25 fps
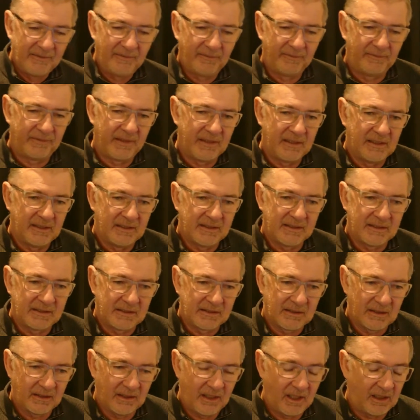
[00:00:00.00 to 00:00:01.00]

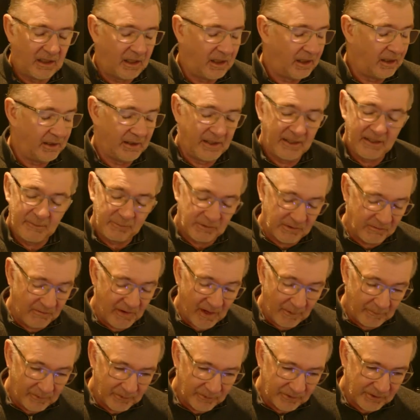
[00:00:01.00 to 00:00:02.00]
there's heaps of
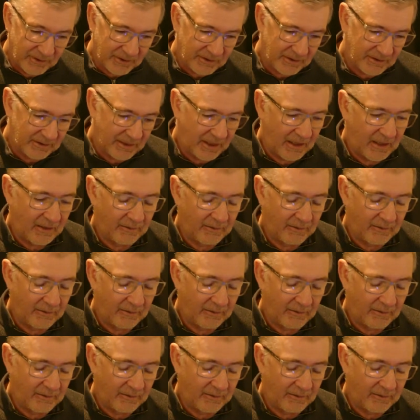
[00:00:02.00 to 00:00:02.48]
outputs.